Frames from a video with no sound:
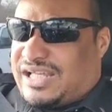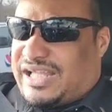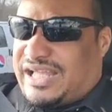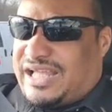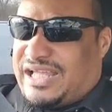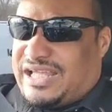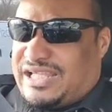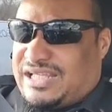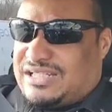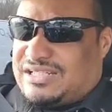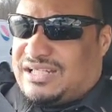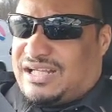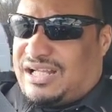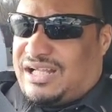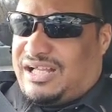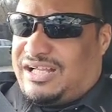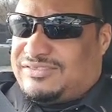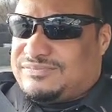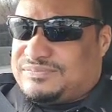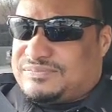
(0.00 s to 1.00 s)
And
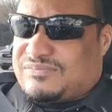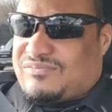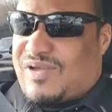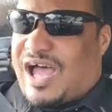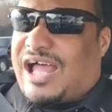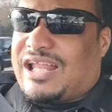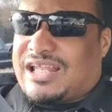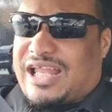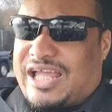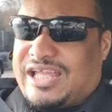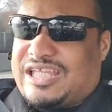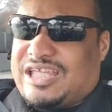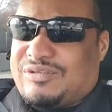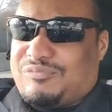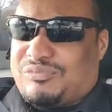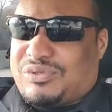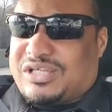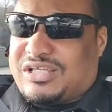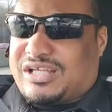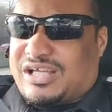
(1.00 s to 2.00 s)
I like
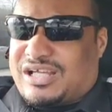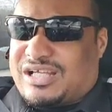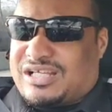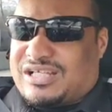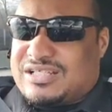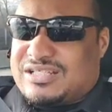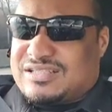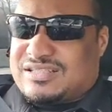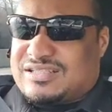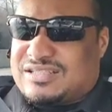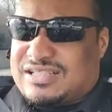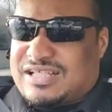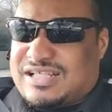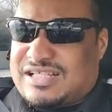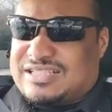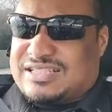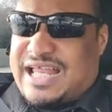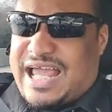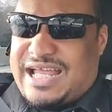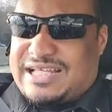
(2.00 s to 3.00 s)
it because
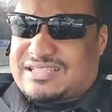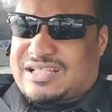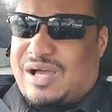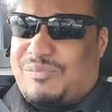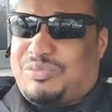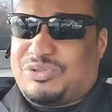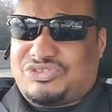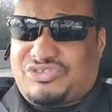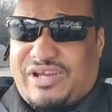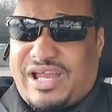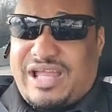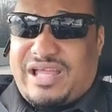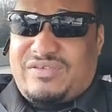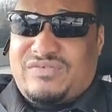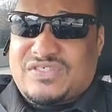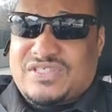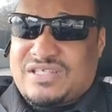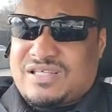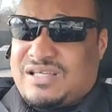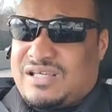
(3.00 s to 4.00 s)
these last couple
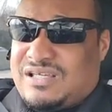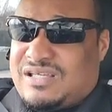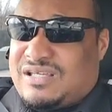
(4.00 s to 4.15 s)
drafts,